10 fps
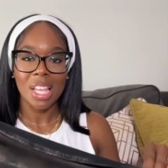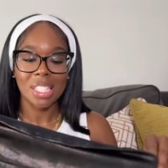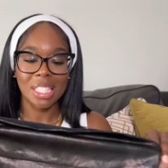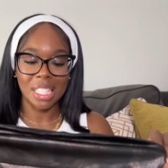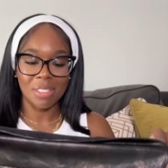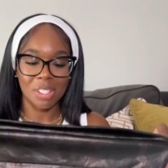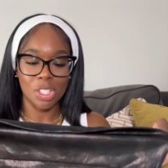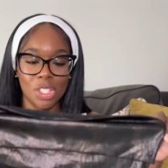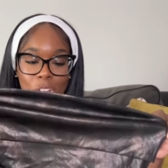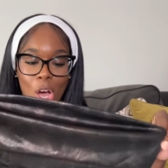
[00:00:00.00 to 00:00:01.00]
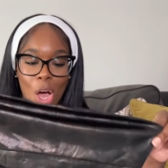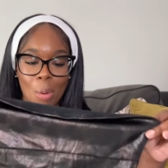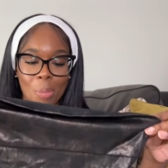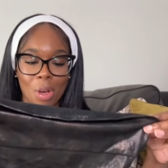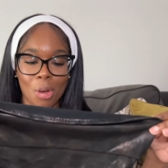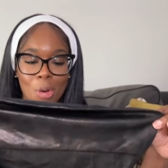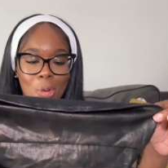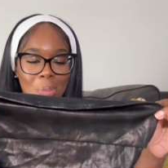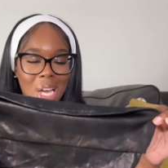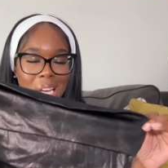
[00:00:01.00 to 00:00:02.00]
sleeveless top. Oh
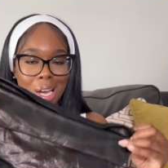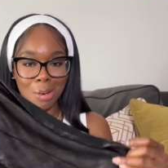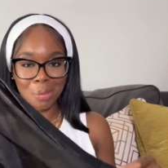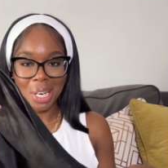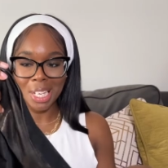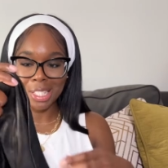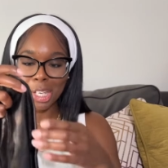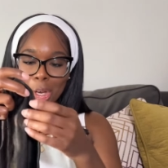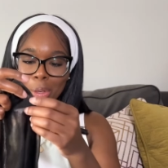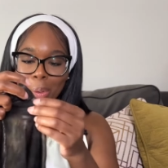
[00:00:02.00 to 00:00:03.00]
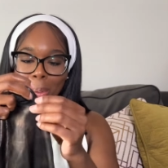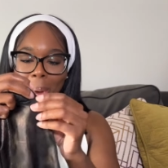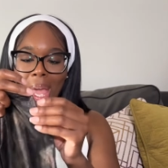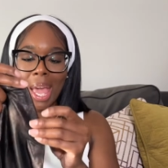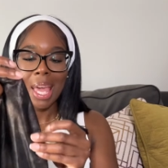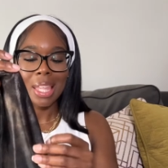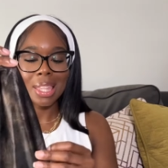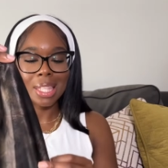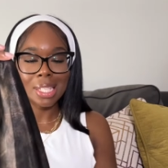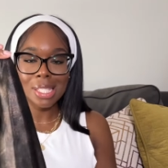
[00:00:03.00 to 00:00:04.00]
my God, when I tell you
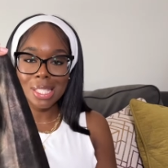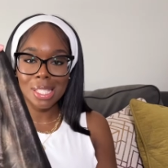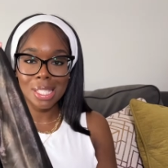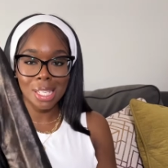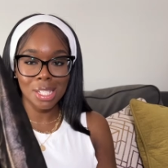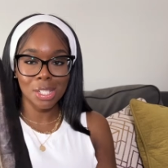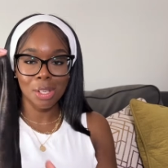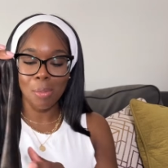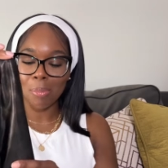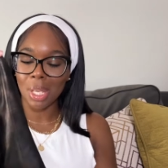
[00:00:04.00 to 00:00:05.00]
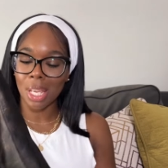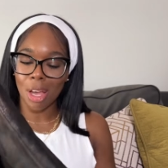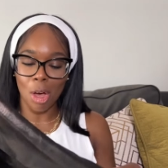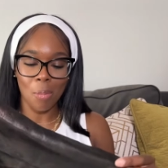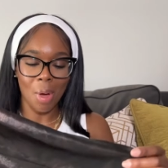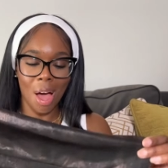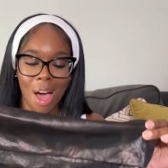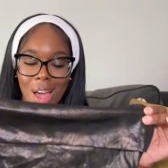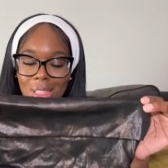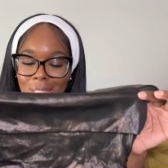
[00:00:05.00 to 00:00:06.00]
this cinched me up.
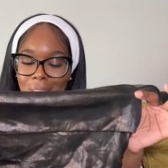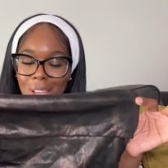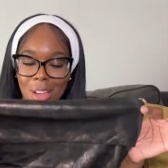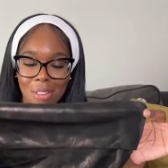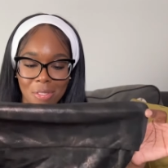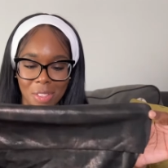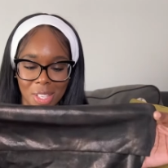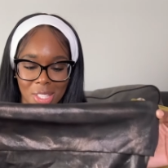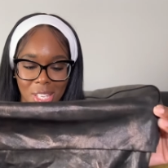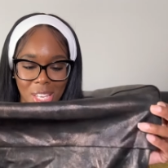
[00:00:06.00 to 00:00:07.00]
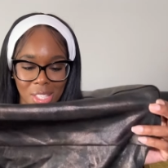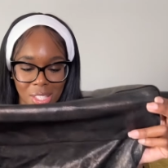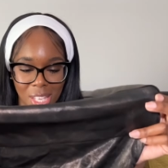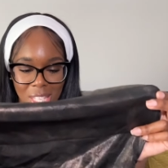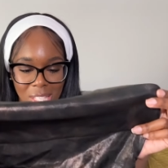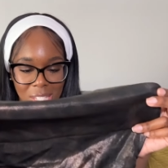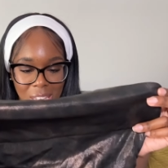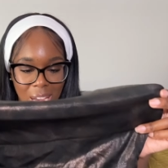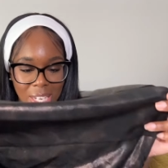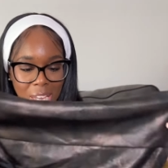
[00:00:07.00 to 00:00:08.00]
I love this. It's, it's a
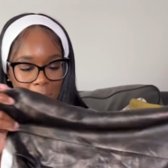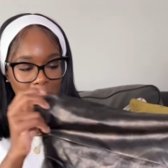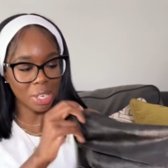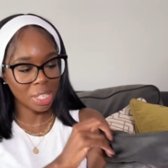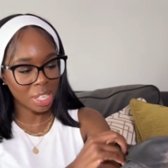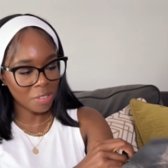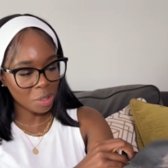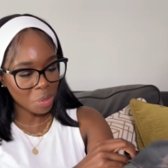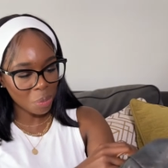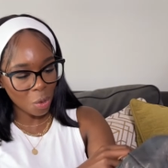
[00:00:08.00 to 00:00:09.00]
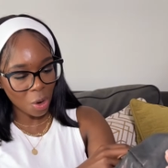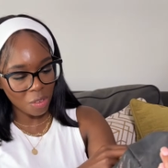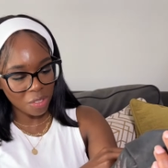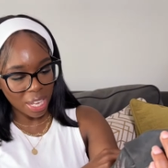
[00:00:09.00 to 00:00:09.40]
tie-dye, but it gives me more of